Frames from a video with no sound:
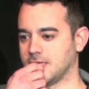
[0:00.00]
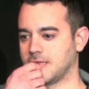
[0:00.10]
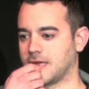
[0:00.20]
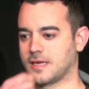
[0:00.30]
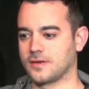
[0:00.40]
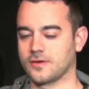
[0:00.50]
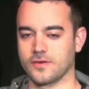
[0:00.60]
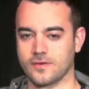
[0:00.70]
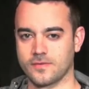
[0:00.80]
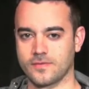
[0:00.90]
they can in
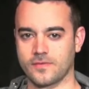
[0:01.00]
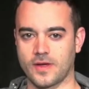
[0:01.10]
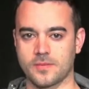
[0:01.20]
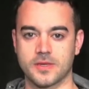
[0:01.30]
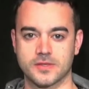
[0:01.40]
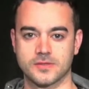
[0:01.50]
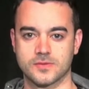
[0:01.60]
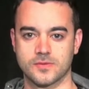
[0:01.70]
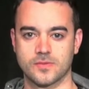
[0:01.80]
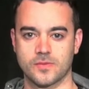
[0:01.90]
turn find
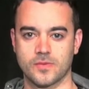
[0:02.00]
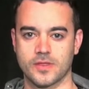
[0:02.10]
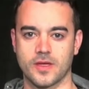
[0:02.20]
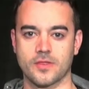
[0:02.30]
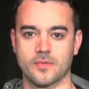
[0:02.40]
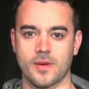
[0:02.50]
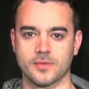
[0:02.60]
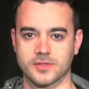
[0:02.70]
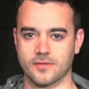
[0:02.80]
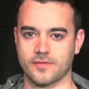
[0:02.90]
peace with the other
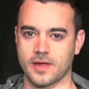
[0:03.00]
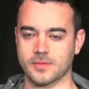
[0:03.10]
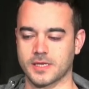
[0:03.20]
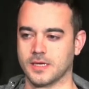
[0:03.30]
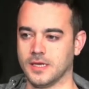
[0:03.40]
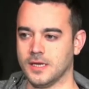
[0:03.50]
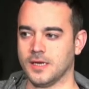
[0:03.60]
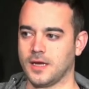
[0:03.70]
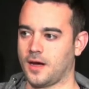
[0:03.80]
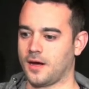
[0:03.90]
members of the
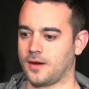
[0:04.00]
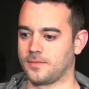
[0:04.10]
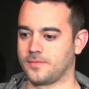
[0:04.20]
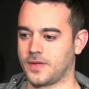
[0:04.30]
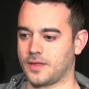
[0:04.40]
family.